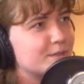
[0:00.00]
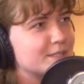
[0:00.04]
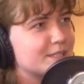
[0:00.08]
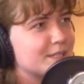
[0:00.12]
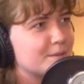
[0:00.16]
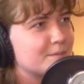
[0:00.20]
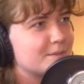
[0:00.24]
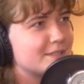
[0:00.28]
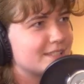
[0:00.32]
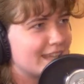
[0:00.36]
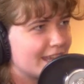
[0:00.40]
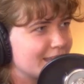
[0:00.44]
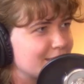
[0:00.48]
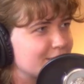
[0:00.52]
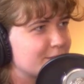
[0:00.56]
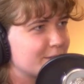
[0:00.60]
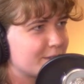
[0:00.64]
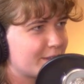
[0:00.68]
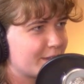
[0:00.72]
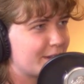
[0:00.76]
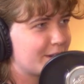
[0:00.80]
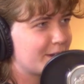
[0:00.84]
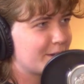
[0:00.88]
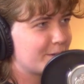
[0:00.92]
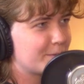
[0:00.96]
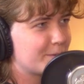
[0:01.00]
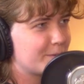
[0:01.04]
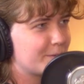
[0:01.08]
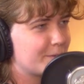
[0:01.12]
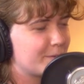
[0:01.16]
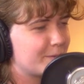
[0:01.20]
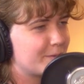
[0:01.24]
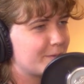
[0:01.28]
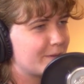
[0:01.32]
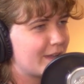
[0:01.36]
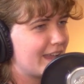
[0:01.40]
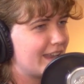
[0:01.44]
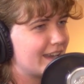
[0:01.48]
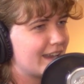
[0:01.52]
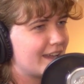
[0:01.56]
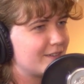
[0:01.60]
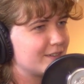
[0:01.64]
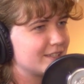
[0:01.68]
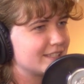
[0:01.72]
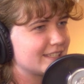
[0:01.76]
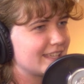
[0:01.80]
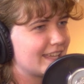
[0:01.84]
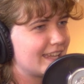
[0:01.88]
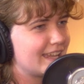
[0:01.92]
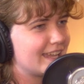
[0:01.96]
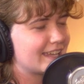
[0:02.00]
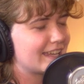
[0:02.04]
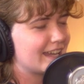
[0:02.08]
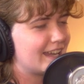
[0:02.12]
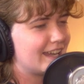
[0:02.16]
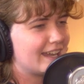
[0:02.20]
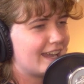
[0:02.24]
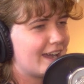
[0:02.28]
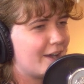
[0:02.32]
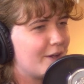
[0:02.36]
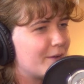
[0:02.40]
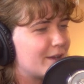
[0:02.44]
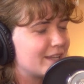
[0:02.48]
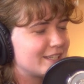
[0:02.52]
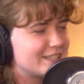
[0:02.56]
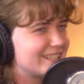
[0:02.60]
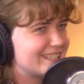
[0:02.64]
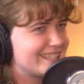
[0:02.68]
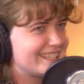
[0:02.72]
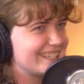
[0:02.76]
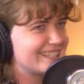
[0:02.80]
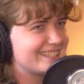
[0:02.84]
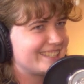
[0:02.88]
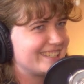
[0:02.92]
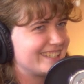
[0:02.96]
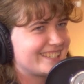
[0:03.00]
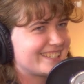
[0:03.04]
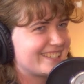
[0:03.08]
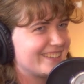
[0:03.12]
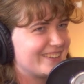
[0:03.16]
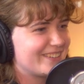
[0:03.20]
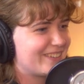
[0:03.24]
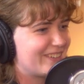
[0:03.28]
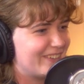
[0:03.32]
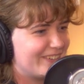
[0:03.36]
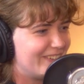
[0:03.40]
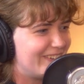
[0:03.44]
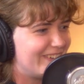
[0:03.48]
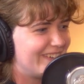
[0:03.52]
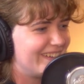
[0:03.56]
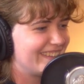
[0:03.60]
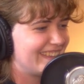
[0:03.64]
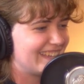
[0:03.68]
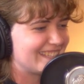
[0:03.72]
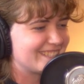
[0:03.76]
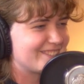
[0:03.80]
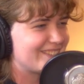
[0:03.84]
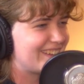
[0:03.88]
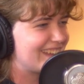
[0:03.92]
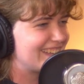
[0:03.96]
obsessed with her and I was like, oh, I just think she's so cool. That's why I